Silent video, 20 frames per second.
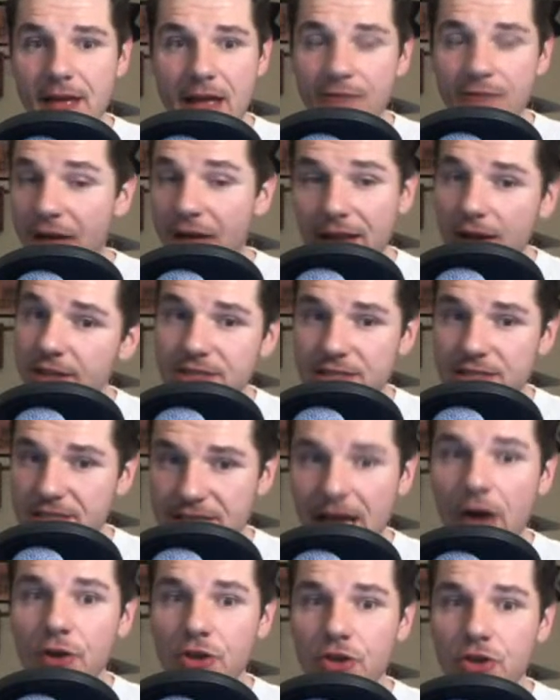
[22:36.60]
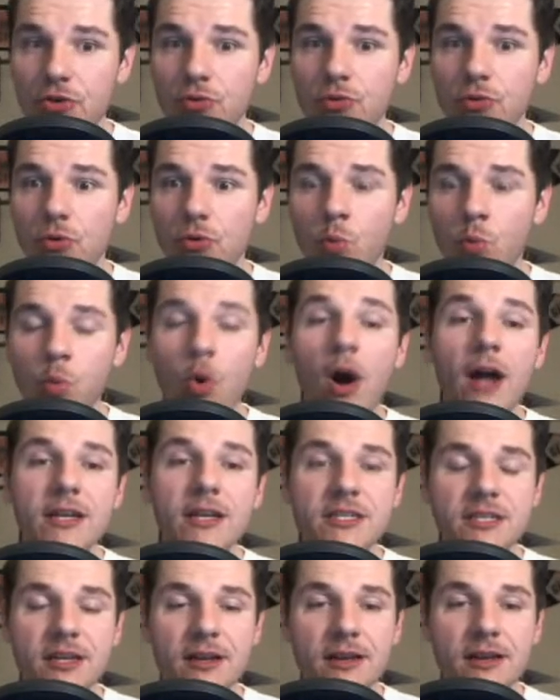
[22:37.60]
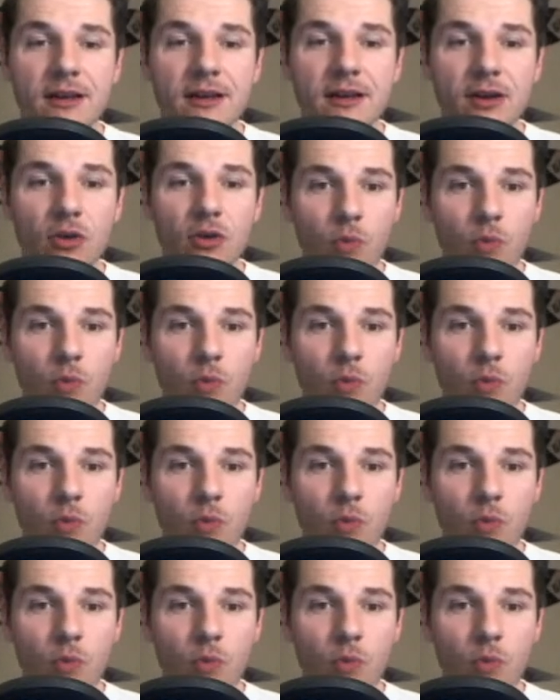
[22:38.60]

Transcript: If that doesn't tell you what